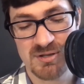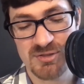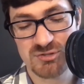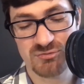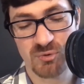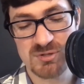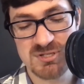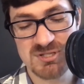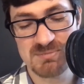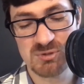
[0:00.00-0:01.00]
This
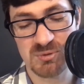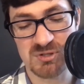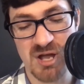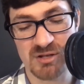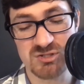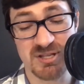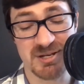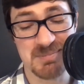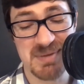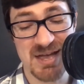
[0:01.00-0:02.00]
forces them to acknowledge that
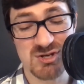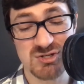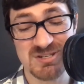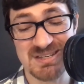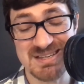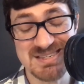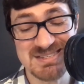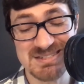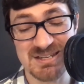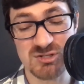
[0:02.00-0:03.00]
compassion
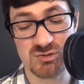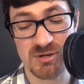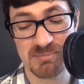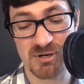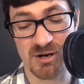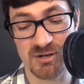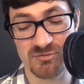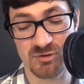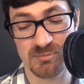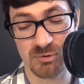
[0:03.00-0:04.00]
isn't a trump card
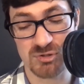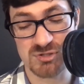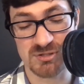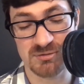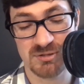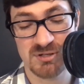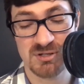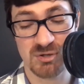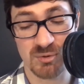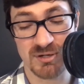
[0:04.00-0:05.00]
for abortion,
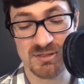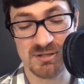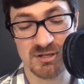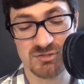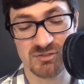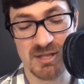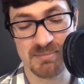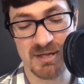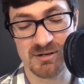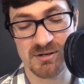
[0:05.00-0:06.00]
or anything else for that
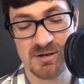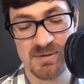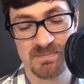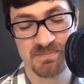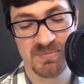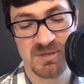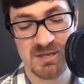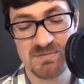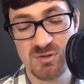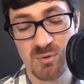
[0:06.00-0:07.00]
matter.
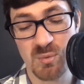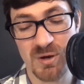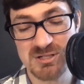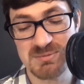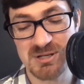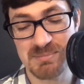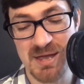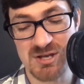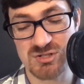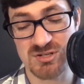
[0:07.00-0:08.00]
Even though we want to be
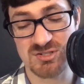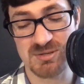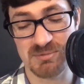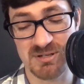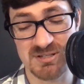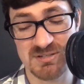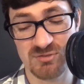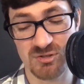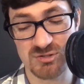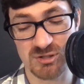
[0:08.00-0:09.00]
compassionate to someone in a
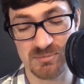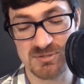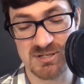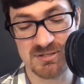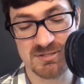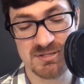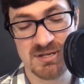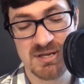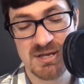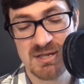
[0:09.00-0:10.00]
difficult circumstance,
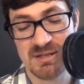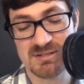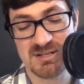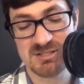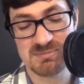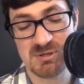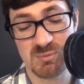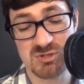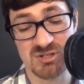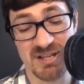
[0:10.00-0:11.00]
that doesn't mean
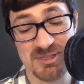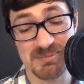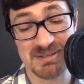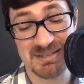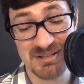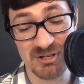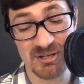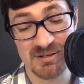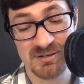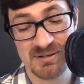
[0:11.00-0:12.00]
we should let them kill.